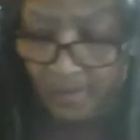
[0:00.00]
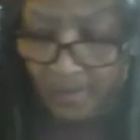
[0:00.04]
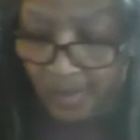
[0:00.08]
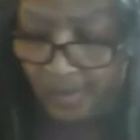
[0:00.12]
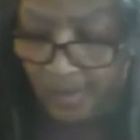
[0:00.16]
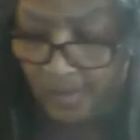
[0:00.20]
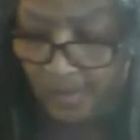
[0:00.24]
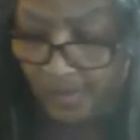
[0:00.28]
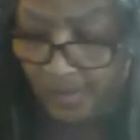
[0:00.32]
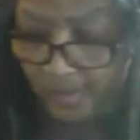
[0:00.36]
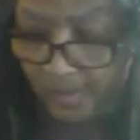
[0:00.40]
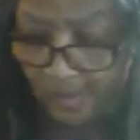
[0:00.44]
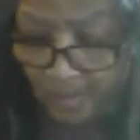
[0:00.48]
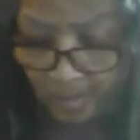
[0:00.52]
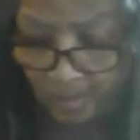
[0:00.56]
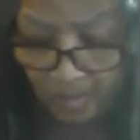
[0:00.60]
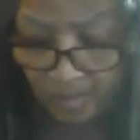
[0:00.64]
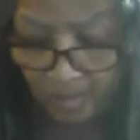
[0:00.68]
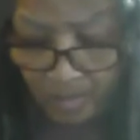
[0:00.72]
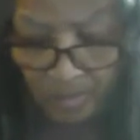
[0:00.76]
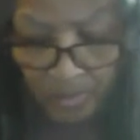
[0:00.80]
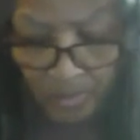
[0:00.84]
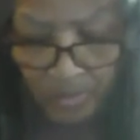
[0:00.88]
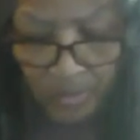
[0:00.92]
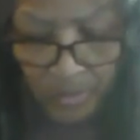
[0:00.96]
doesn't seem
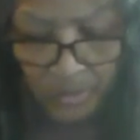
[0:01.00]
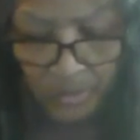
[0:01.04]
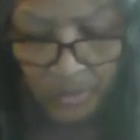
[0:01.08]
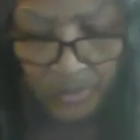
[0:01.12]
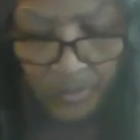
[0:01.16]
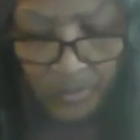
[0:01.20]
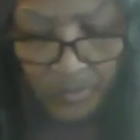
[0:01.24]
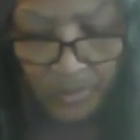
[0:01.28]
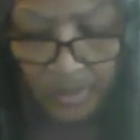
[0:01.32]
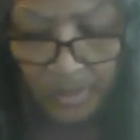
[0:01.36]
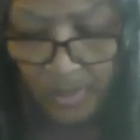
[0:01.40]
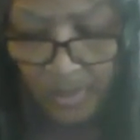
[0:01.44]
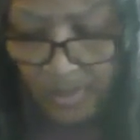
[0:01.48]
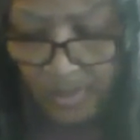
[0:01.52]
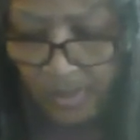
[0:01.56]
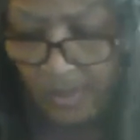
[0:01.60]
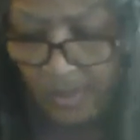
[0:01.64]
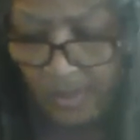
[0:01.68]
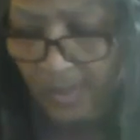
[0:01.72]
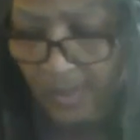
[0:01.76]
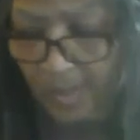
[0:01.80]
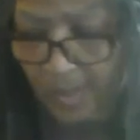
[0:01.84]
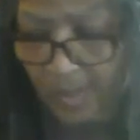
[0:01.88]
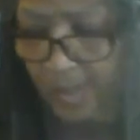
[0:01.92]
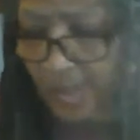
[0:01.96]
to want to. Yeah,
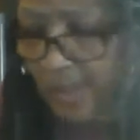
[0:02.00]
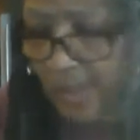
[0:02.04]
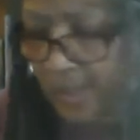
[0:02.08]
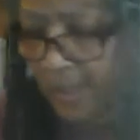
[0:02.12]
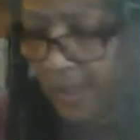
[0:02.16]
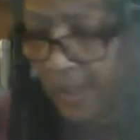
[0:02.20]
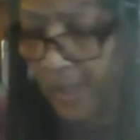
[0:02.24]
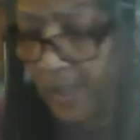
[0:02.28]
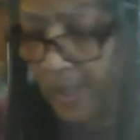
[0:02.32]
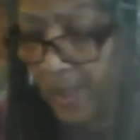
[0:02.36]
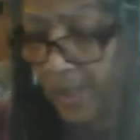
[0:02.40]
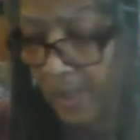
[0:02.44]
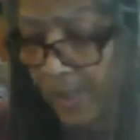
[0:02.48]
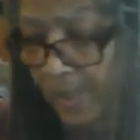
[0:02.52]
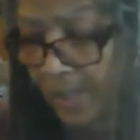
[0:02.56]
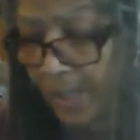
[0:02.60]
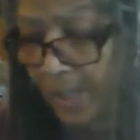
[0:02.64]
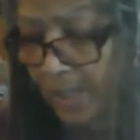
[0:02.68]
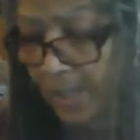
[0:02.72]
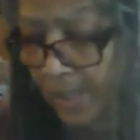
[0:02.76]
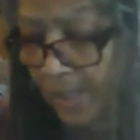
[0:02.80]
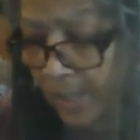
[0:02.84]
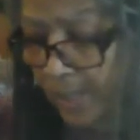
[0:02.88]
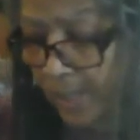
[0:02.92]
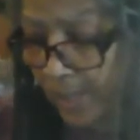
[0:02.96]
it's it's
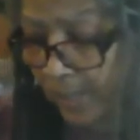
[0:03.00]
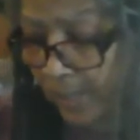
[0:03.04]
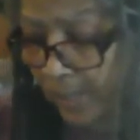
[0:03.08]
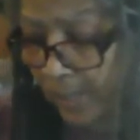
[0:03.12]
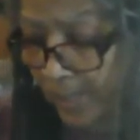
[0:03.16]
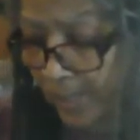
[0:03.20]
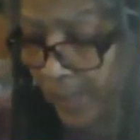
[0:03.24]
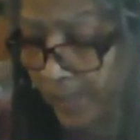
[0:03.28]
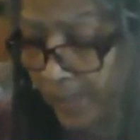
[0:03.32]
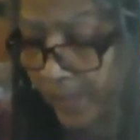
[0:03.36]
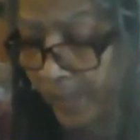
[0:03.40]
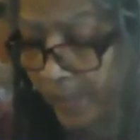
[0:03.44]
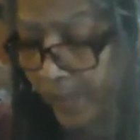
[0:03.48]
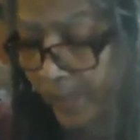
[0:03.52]
it's adhering.